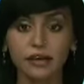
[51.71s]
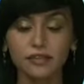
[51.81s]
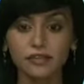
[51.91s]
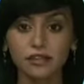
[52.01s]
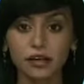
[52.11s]

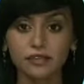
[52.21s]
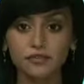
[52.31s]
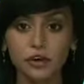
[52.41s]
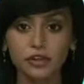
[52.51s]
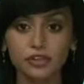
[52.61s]
The stock has
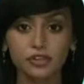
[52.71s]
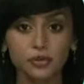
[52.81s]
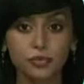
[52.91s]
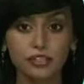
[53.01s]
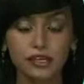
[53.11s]
fallen
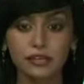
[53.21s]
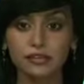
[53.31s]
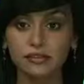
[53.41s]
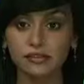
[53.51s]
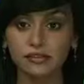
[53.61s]

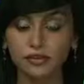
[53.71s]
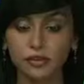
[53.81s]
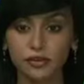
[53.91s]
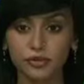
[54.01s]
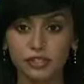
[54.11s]
2% since the
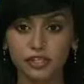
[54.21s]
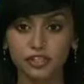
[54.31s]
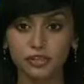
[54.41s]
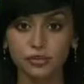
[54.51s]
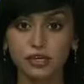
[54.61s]
alert was
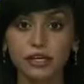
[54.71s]
issued.